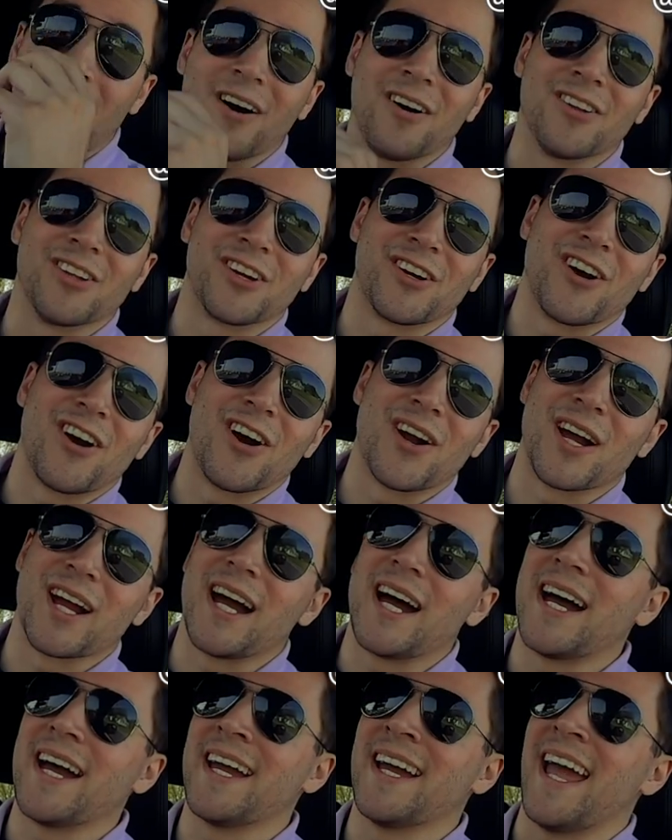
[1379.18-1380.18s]
Paolo the Car
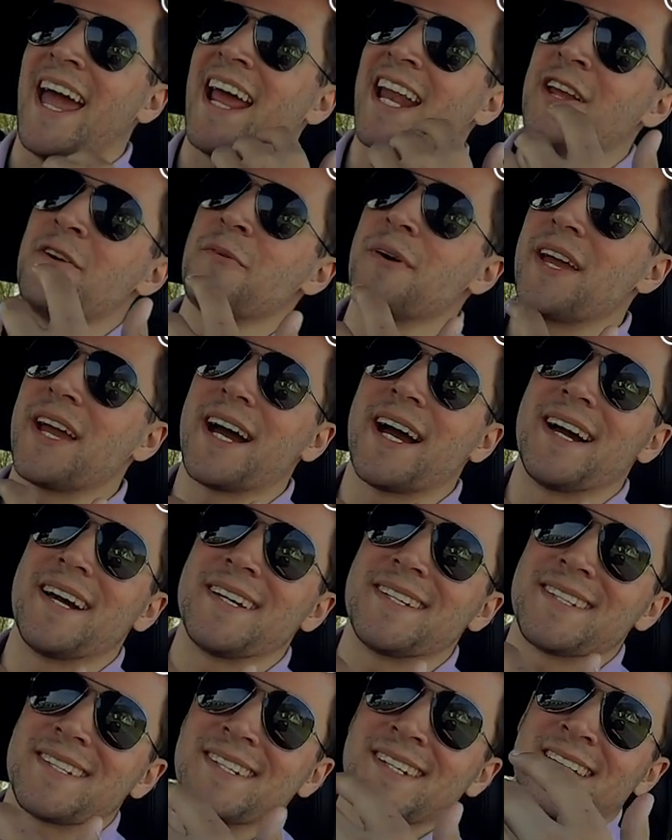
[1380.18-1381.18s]
Guy. Anyway,
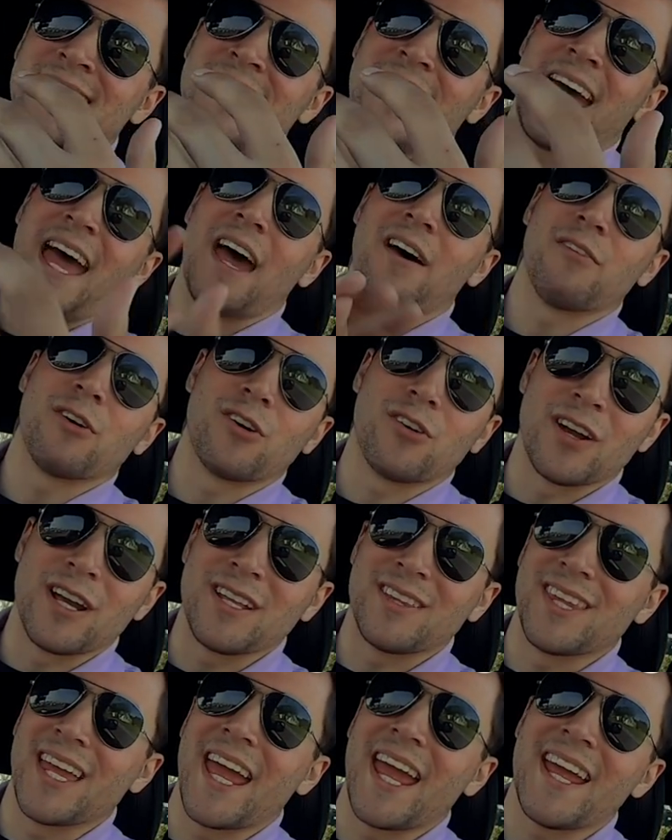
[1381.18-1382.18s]
guys, have a
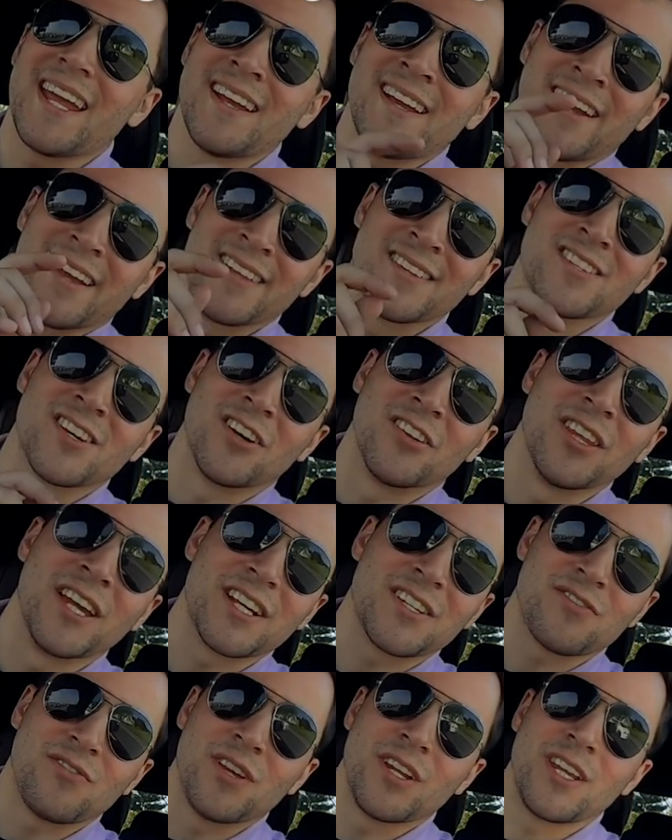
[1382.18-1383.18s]
great day. Until
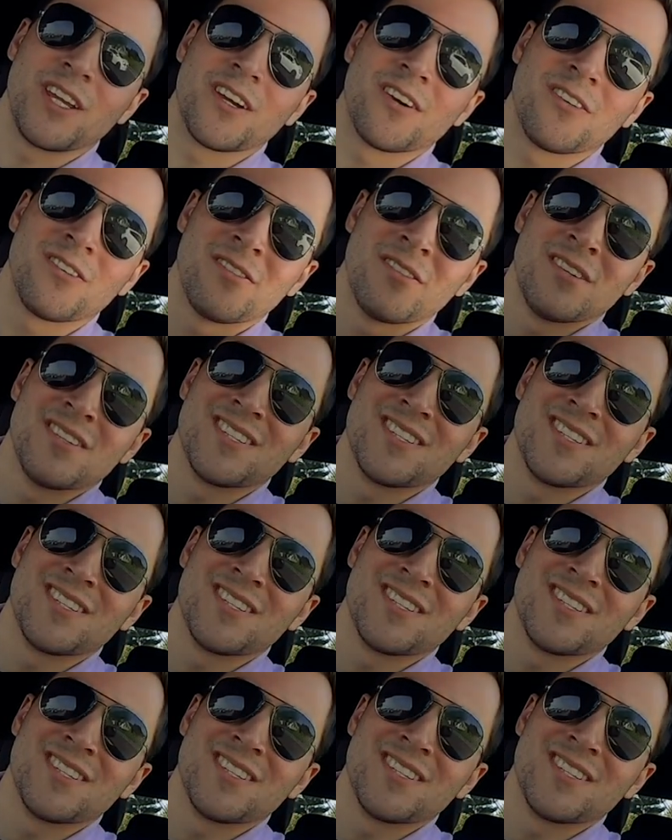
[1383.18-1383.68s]
next video,